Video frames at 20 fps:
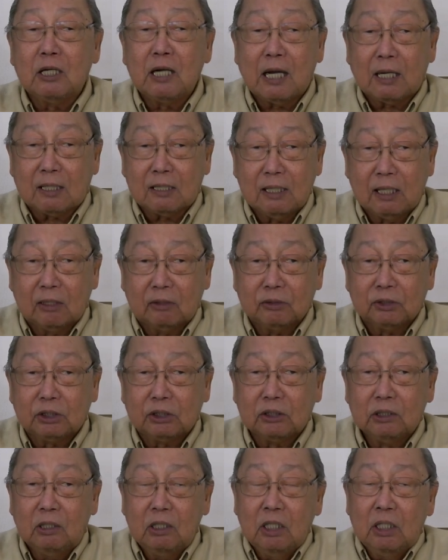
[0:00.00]

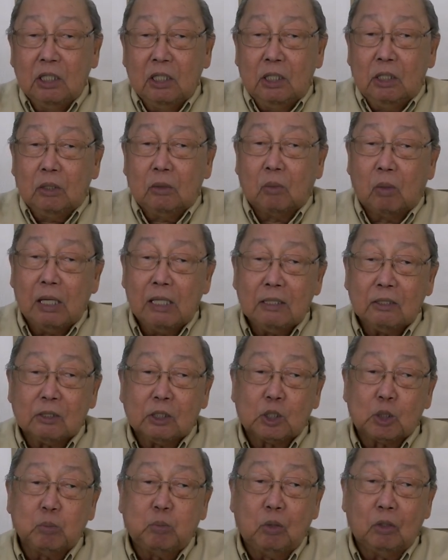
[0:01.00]
lockdowns. While
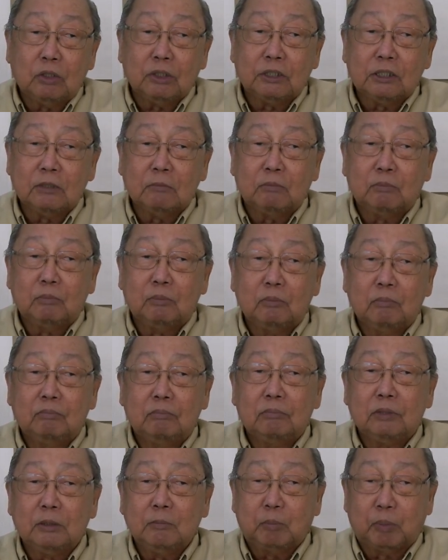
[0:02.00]
responsive
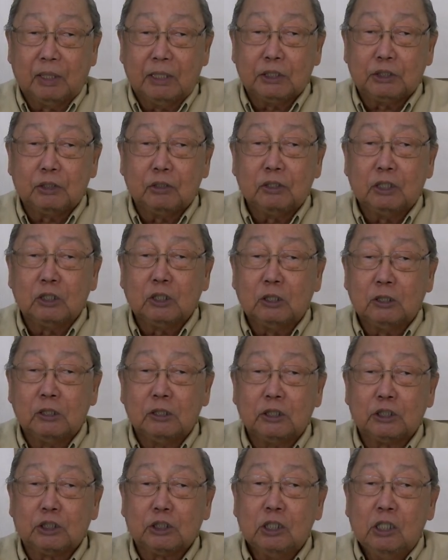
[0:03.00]
repression
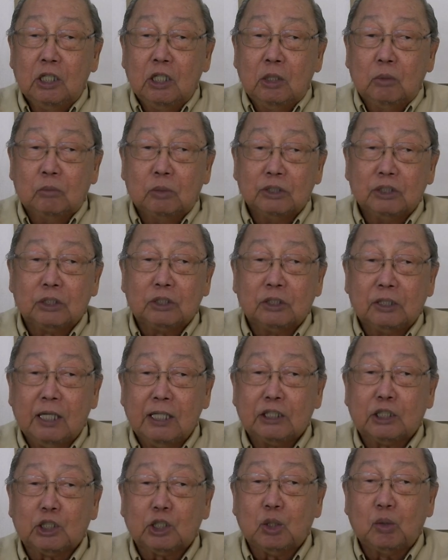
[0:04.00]
occurs when
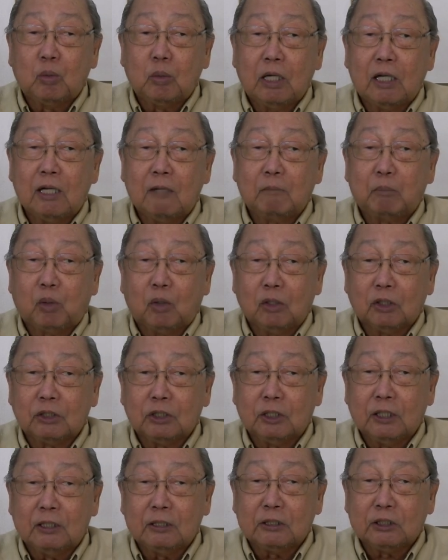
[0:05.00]
states quell
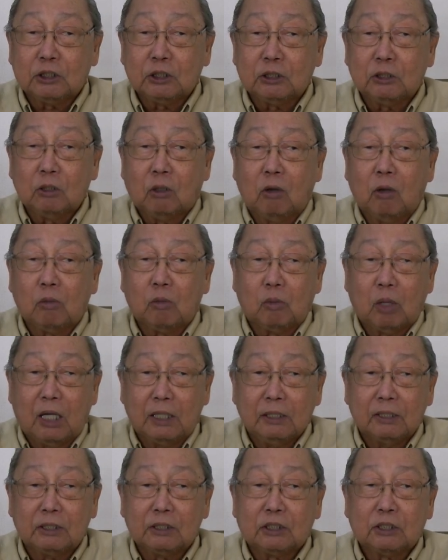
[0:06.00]
protests or
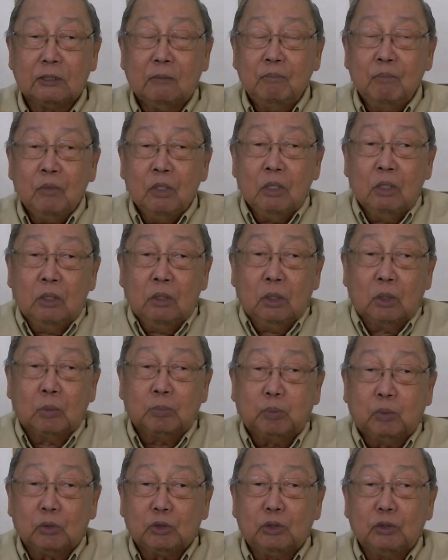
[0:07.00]
riots,
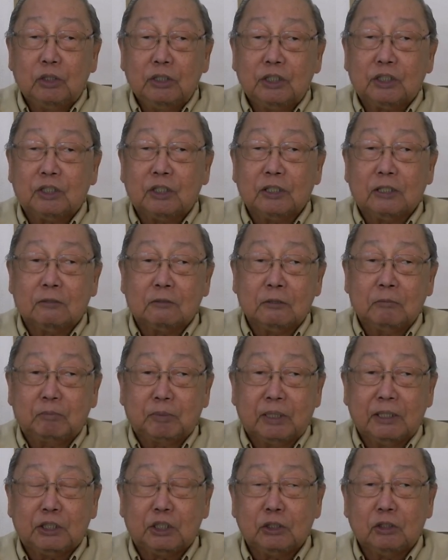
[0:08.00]
opportunistic
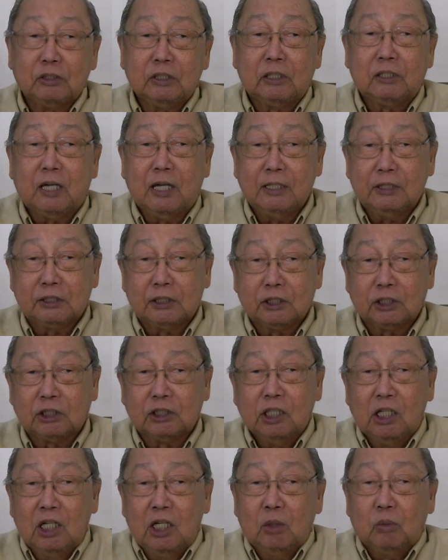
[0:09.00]
repression
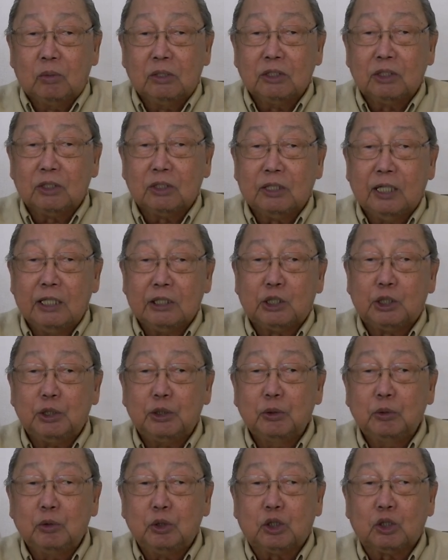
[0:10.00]
arises when states
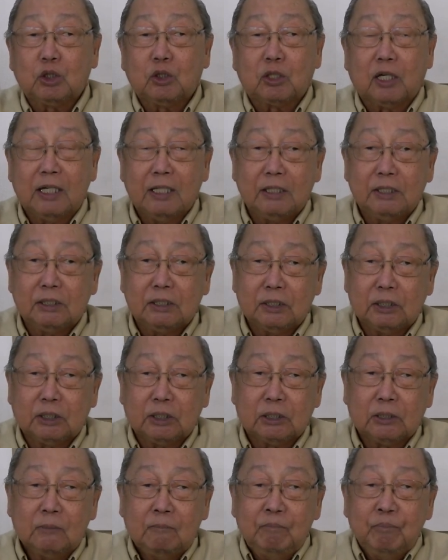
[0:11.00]
use
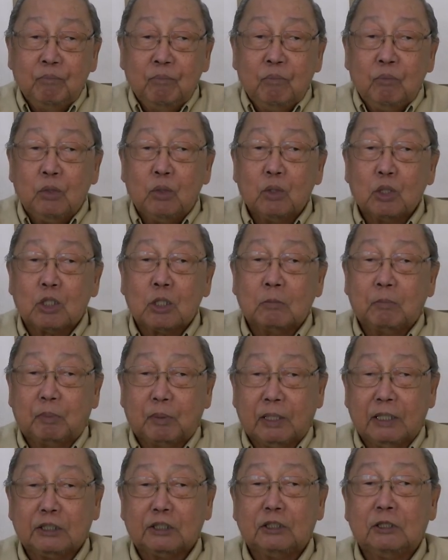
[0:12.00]
crisis to
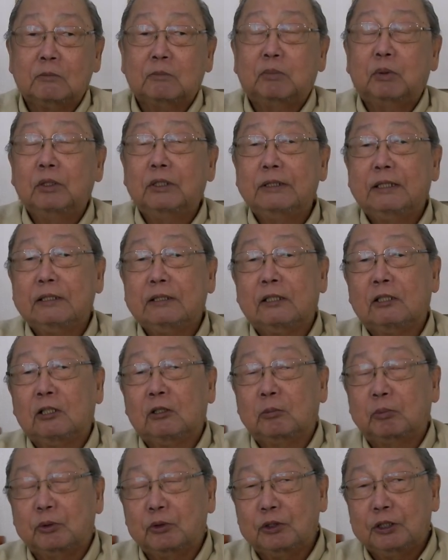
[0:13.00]
suppress the
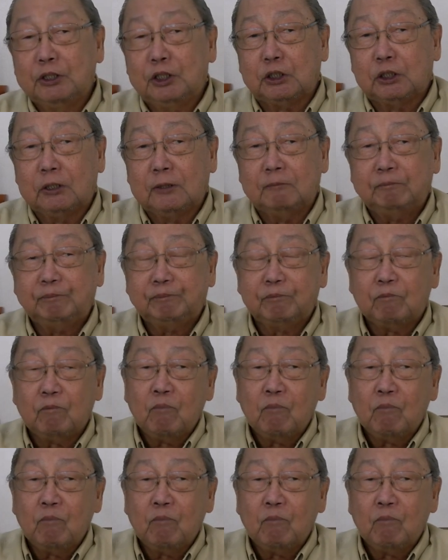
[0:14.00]
political opposition.